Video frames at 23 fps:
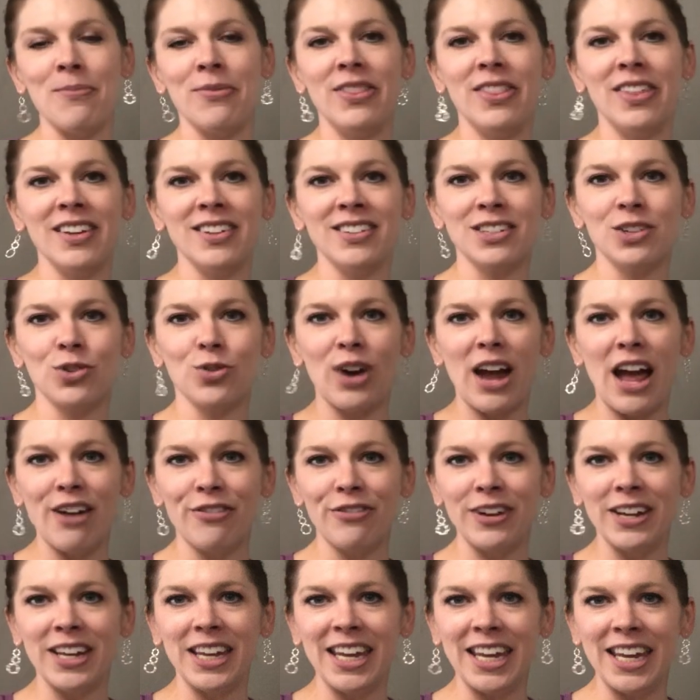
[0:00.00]
this
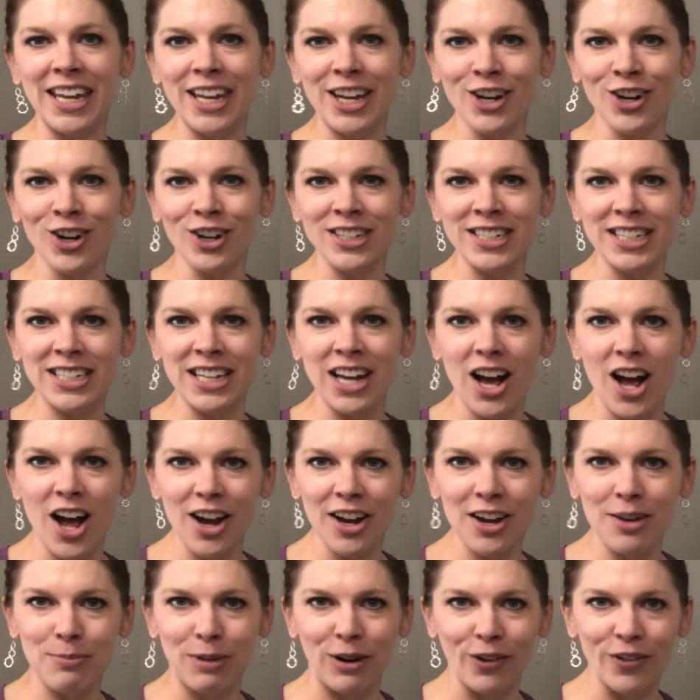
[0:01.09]
graphic here to
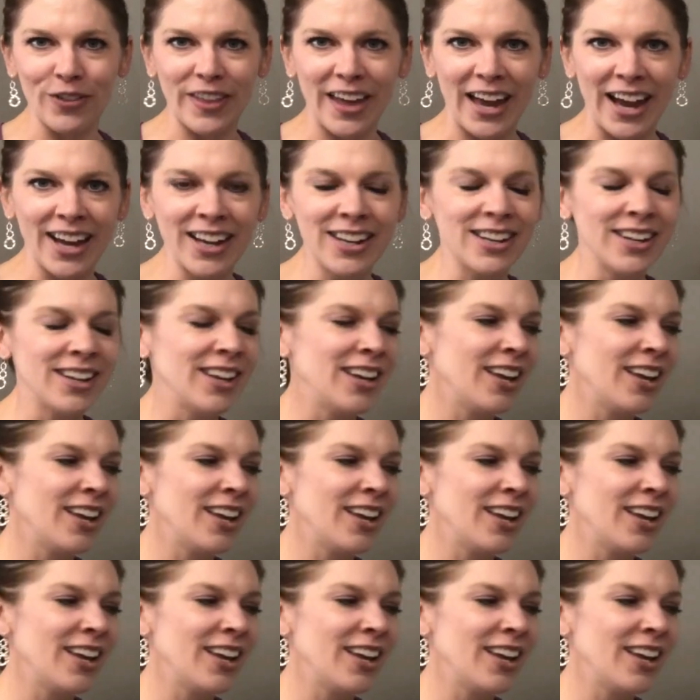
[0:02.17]
talk about that.